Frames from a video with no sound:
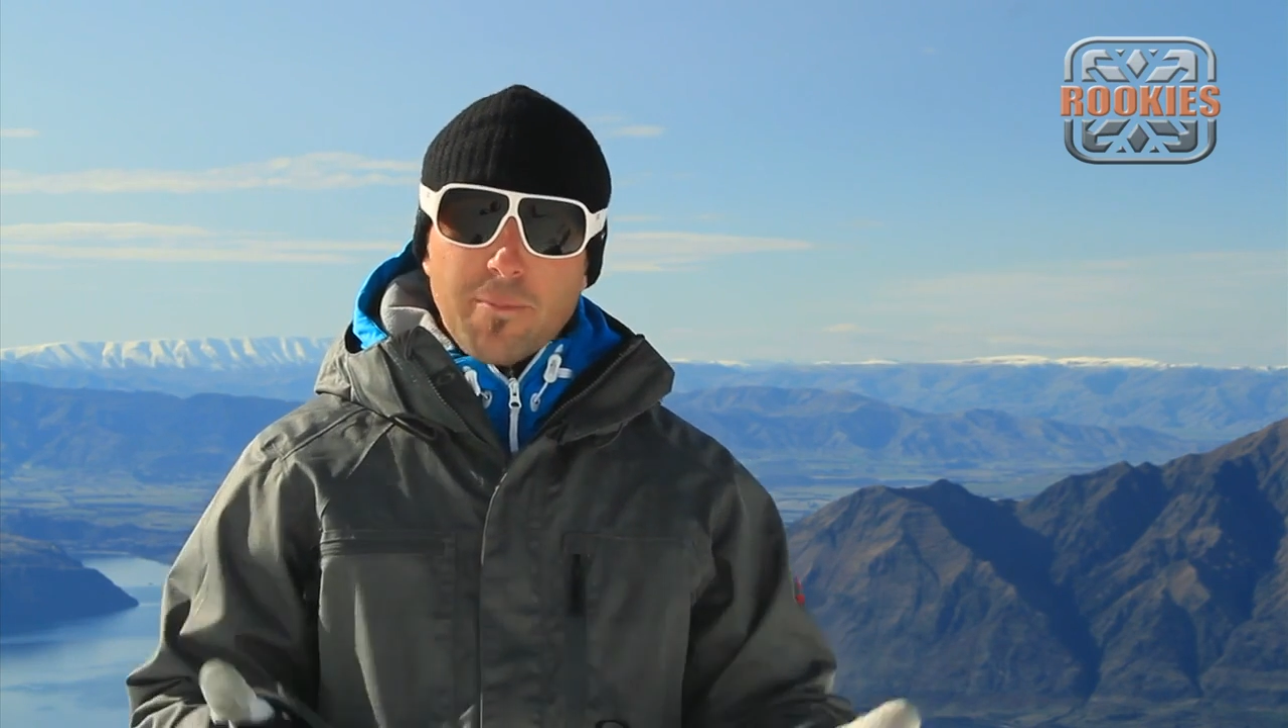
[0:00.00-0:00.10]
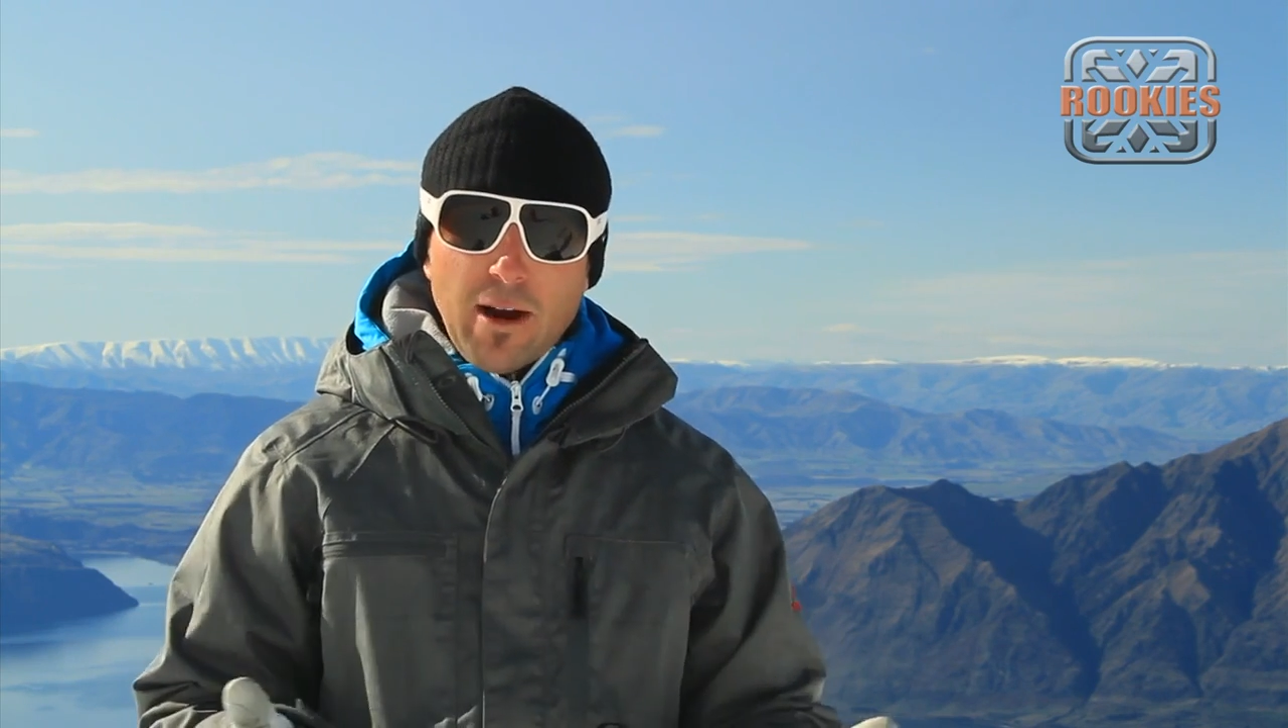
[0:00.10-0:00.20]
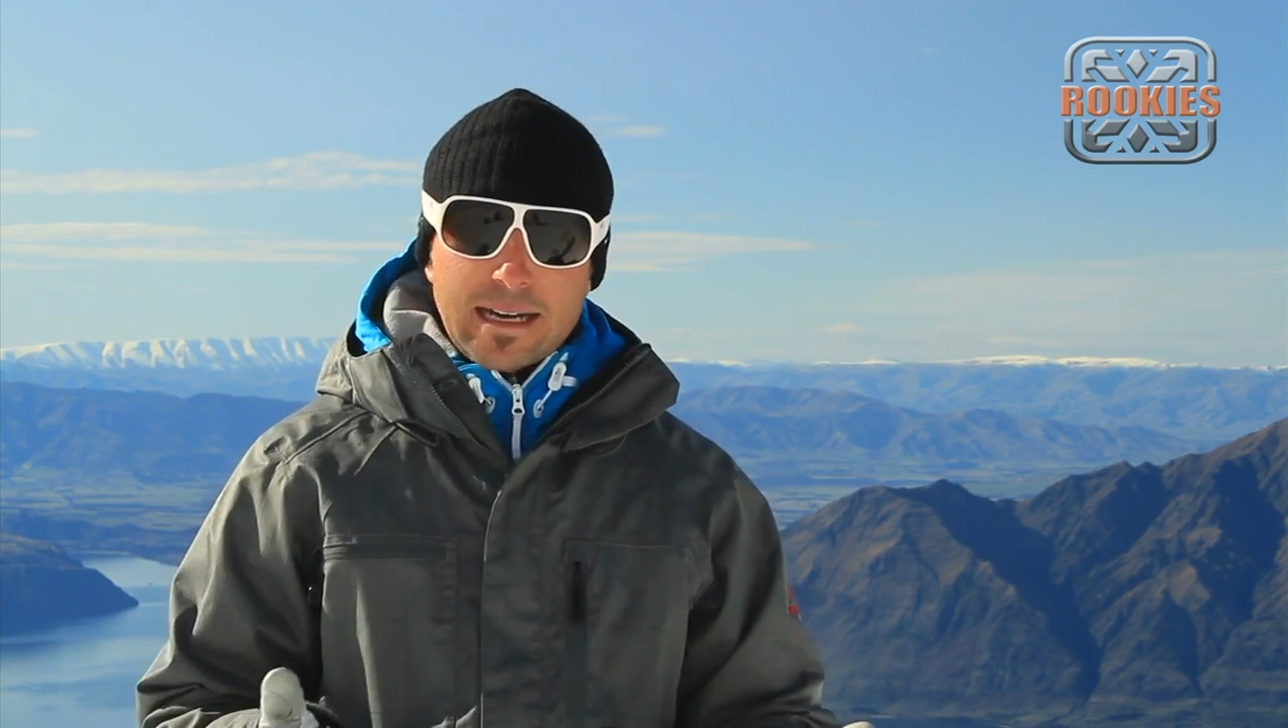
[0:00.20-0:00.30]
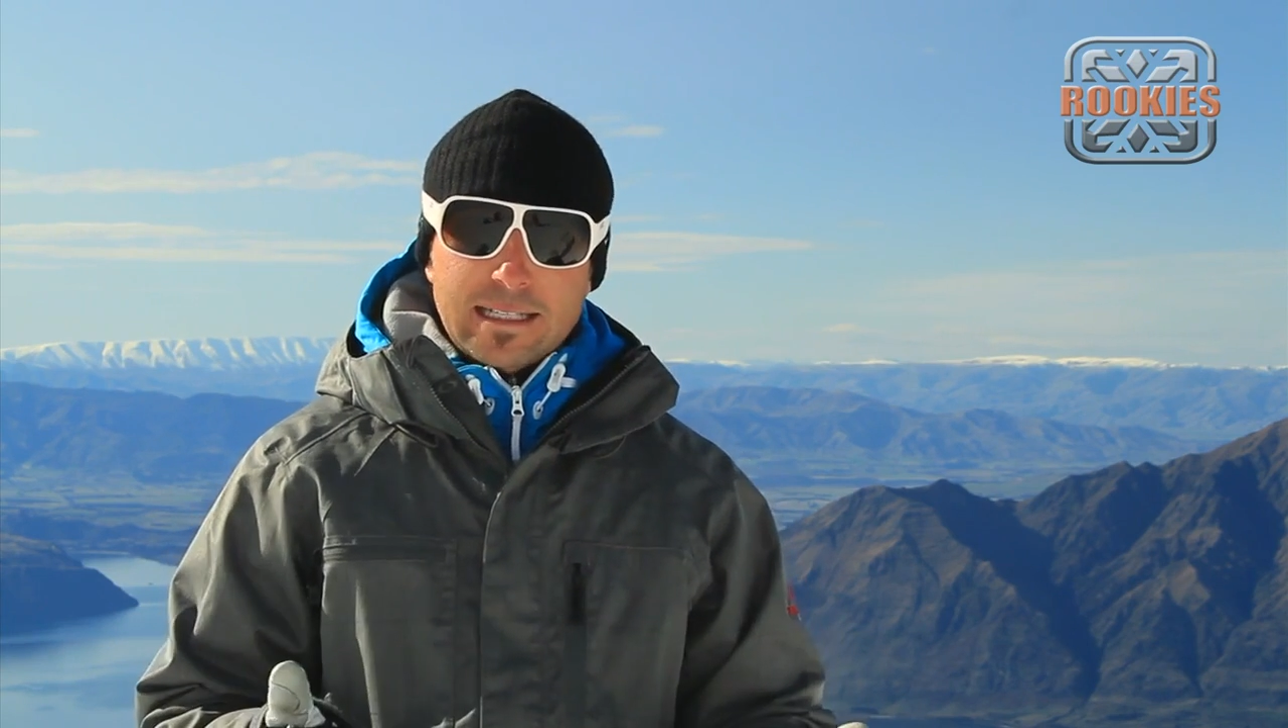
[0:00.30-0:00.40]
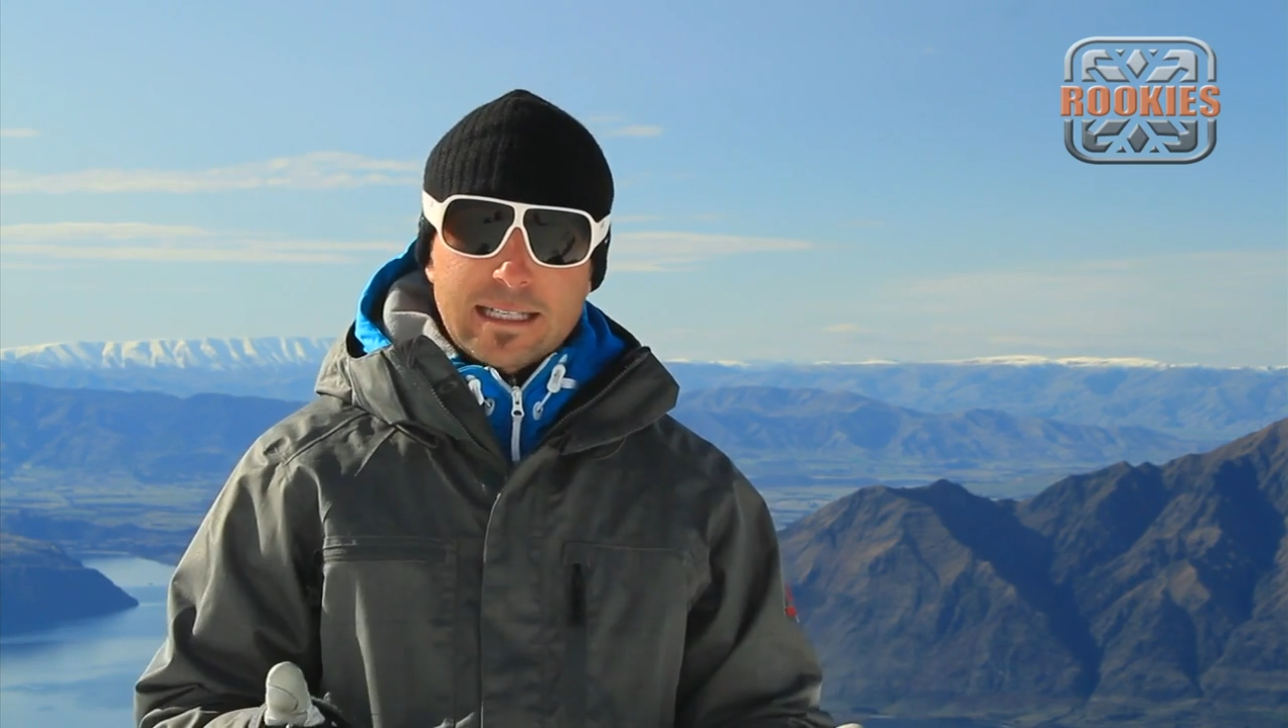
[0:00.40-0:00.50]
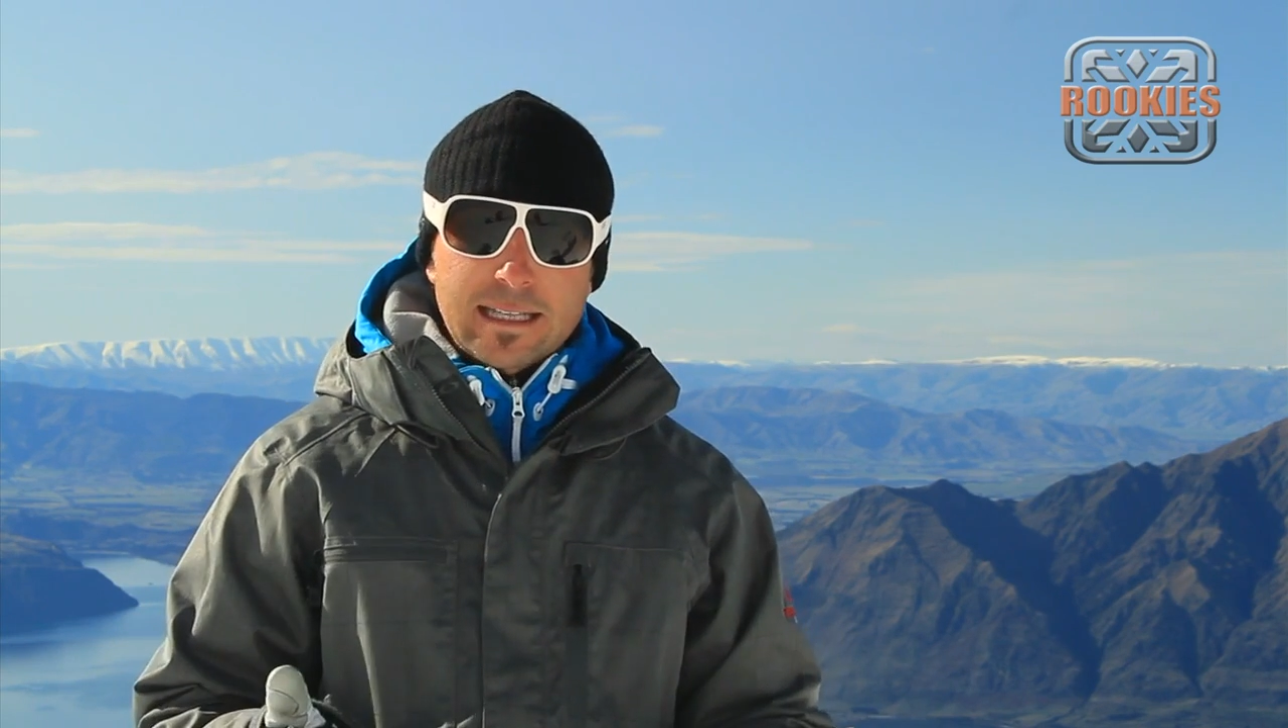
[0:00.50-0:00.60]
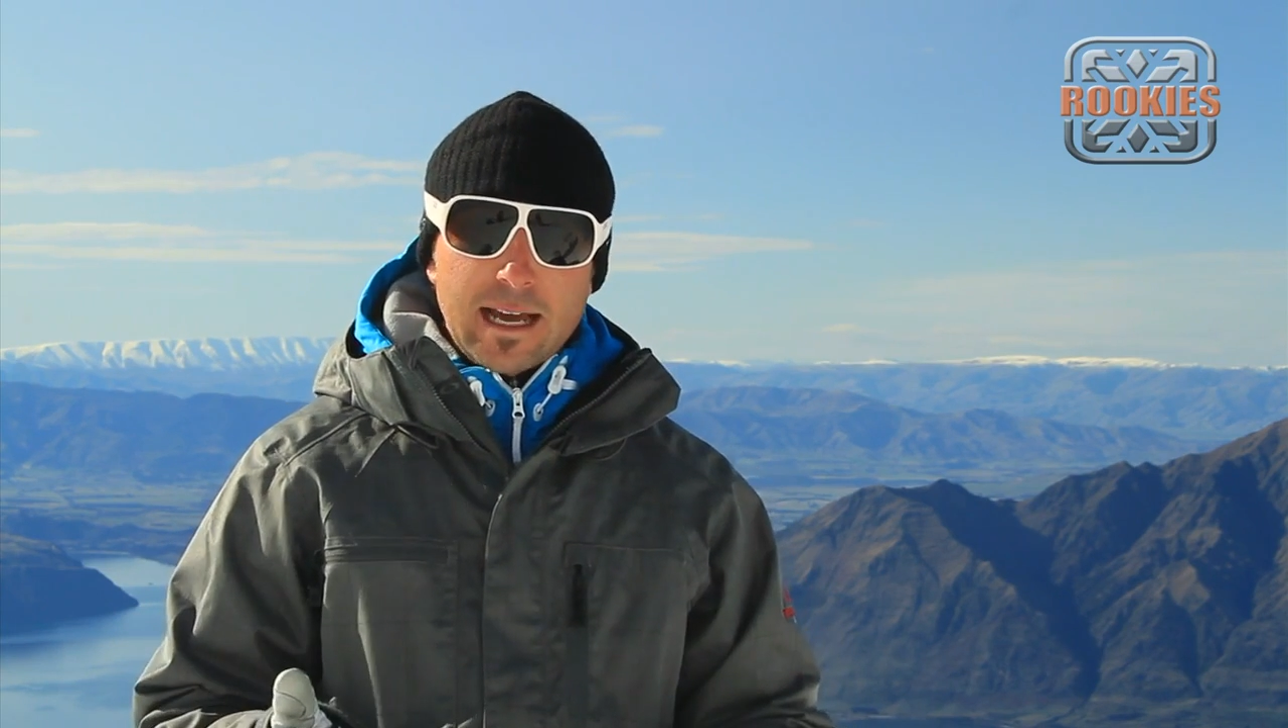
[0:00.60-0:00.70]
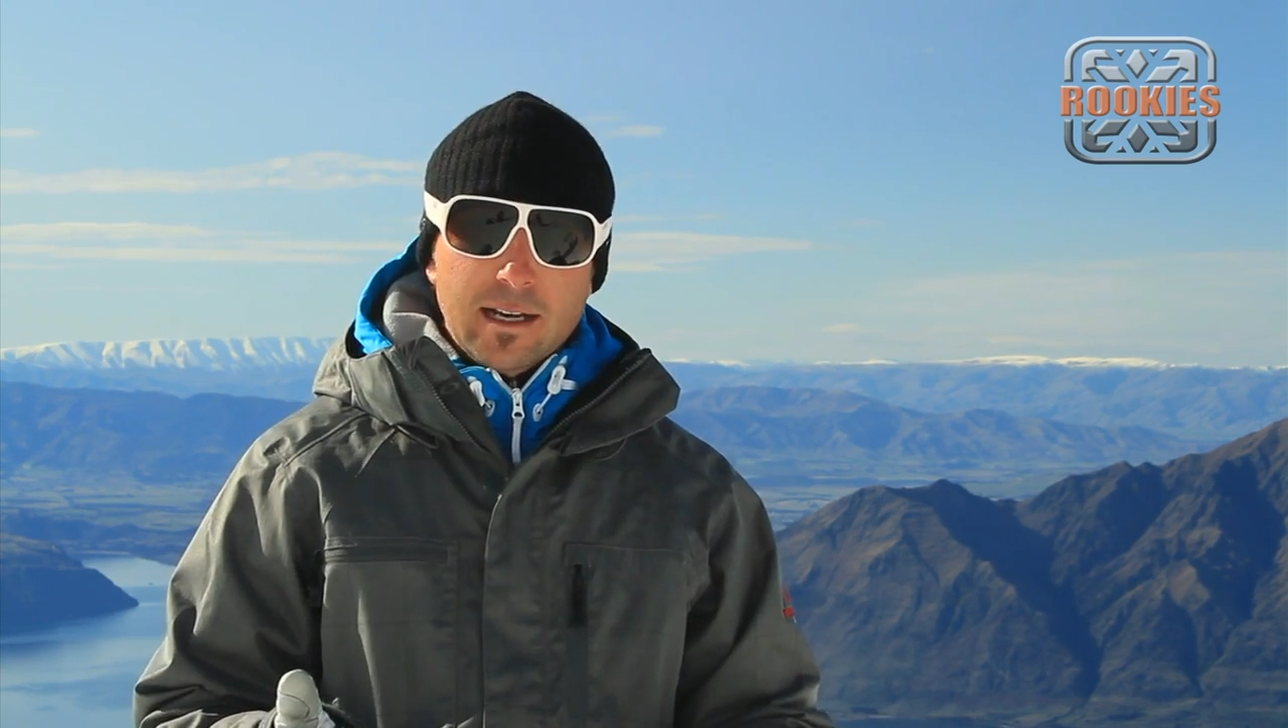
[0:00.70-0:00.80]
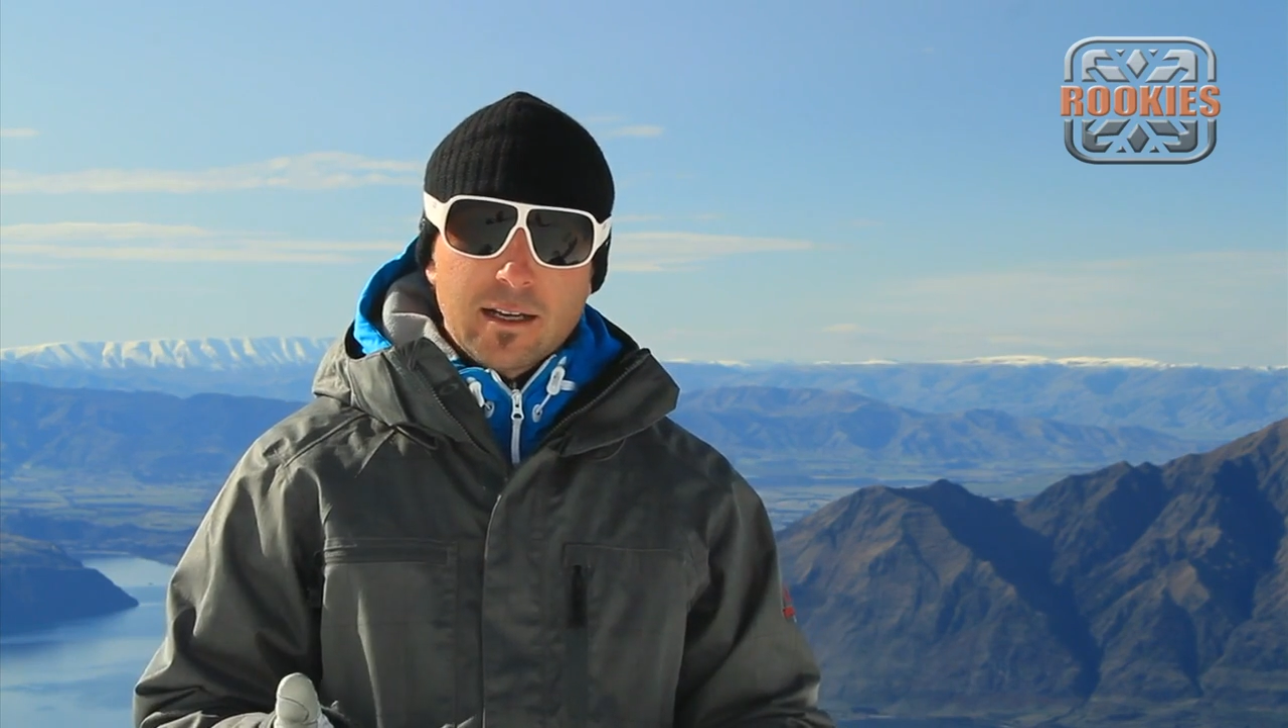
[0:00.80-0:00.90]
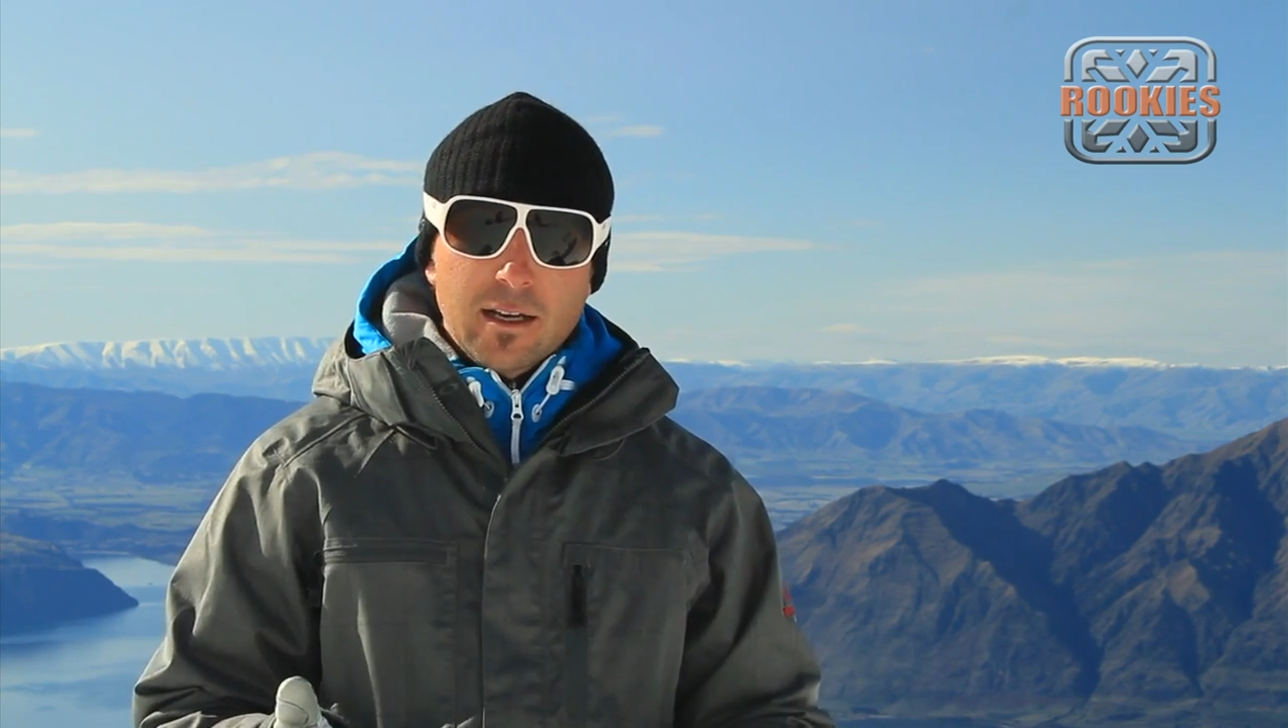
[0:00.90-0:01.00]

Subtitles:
practicing that.